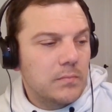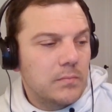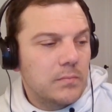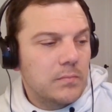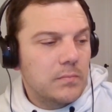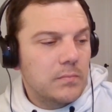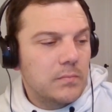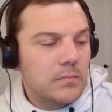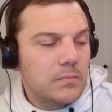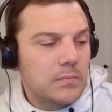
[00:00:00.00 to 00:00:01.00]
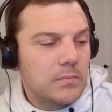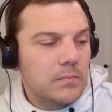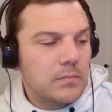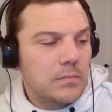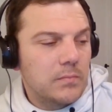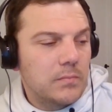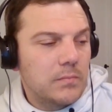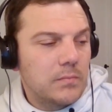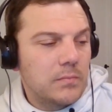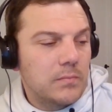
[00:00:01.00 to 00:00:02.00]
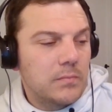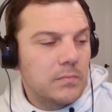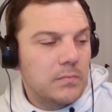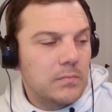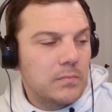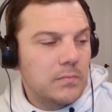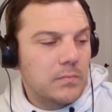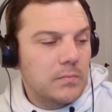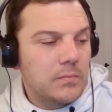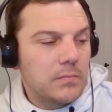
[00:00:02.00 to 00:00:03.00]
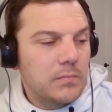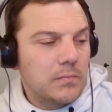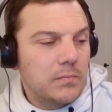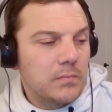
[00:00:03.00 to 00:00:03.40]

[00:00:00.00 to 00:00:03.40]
(silent)